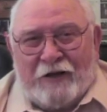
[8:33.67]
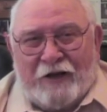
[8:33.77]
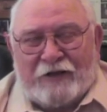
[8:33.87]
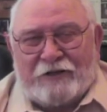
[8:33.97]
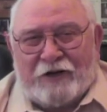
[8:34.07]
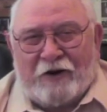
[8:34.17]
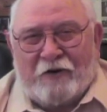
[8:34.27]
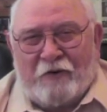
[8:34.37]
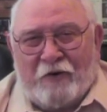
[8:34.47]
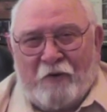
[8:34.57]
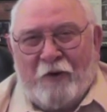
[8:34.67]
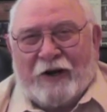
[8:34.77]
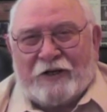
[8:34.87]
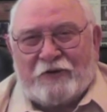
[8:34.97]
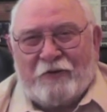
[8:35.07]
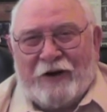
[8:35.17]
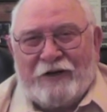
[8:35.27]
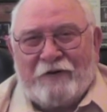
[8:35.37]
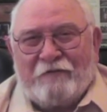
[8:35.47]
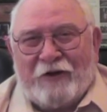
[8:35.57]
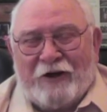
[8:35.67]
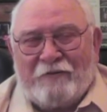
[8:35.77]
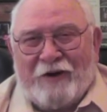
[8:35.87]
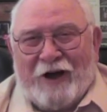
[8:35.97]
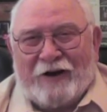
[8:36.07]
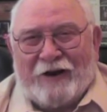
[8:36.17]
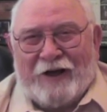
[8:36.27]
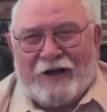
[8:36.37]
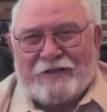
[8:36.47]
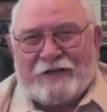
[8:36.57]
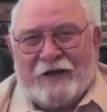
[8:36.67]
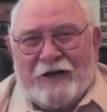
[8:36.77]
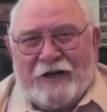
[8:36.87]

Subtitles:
"that's the quickest way to fail my class